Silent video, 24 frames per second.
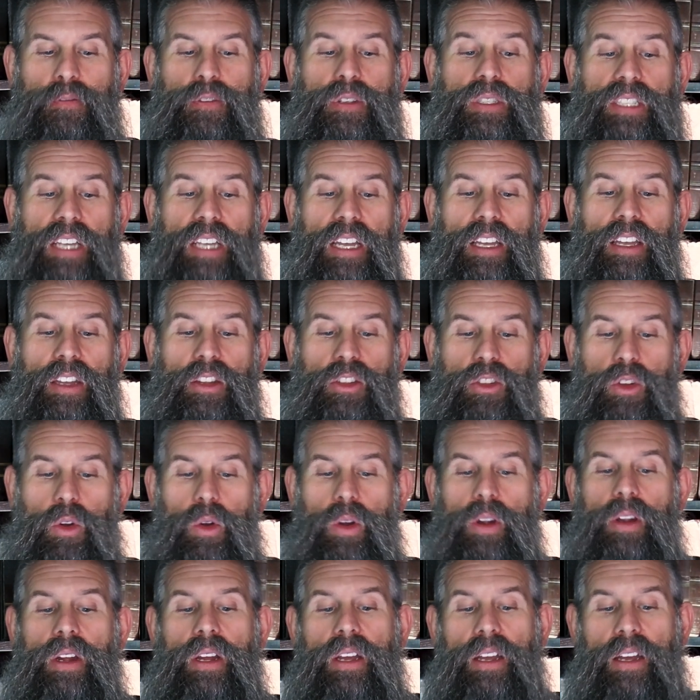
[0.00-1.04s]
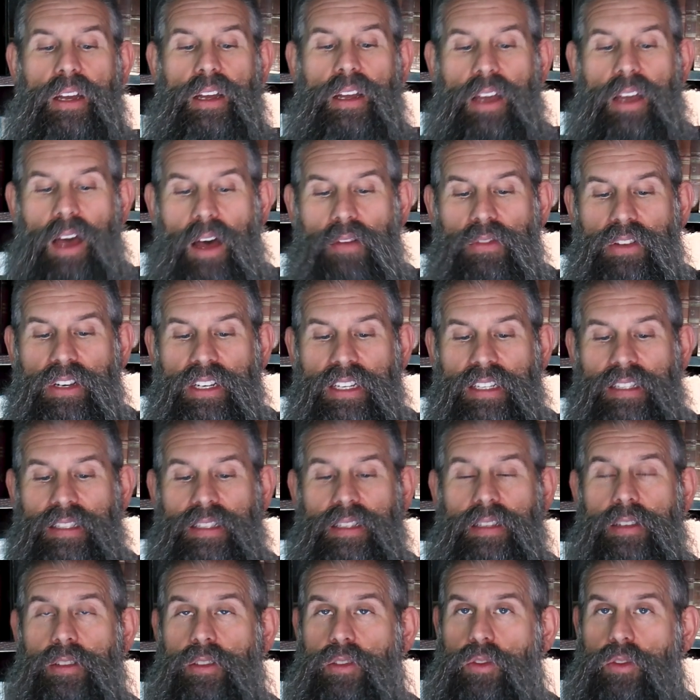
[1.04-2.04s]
forsaken your covenant."